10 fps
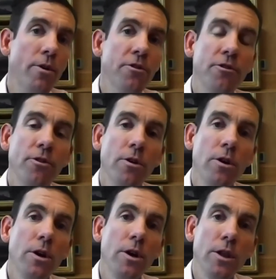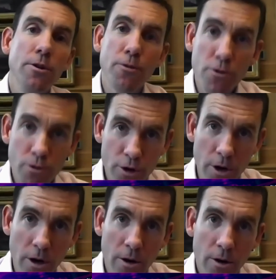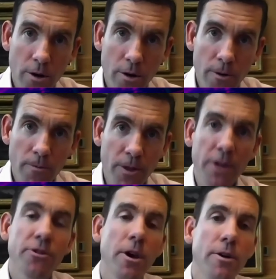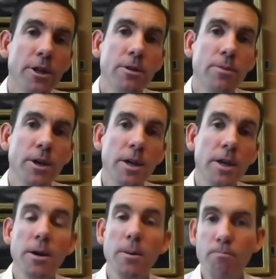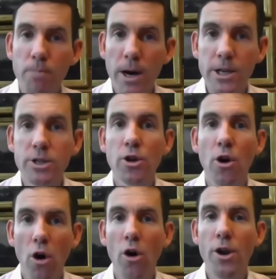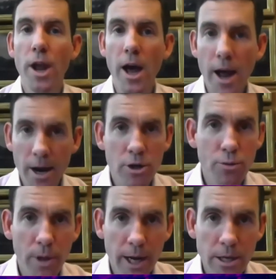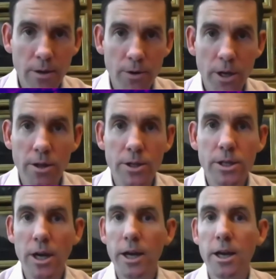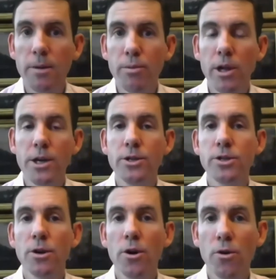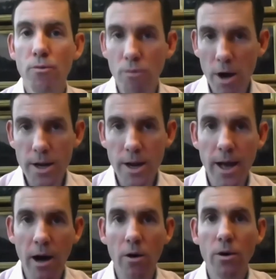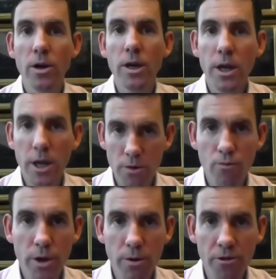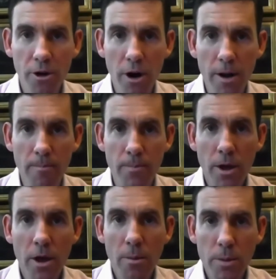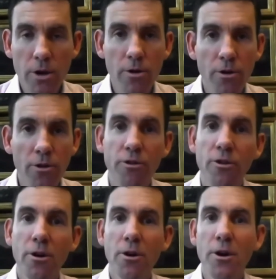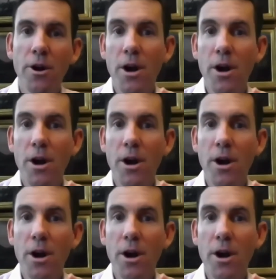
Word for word: Whereas in the future, that's going to be based on actual activity that's taking place right now in real time because